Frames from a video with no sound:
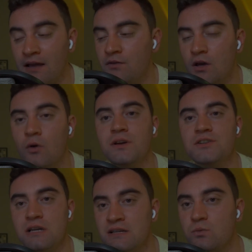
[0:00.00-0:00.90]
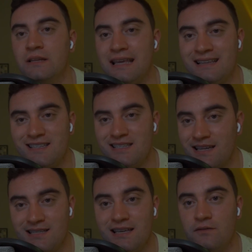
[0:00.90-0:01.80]
if Jokic is within
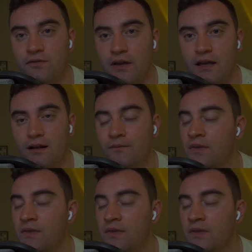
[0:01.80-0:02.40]
16 feet.